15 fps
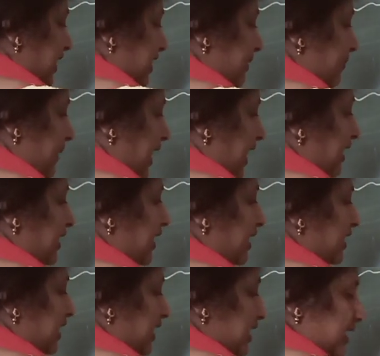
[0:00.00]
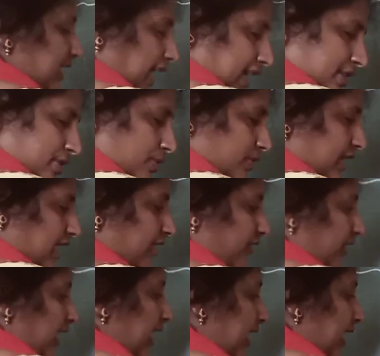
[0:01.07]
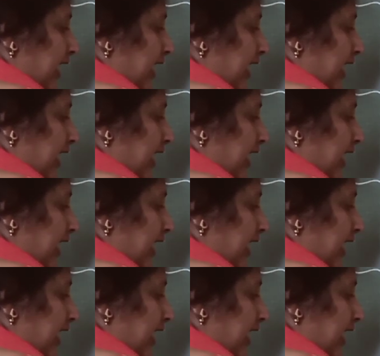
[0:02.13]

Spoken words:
This cuscuta will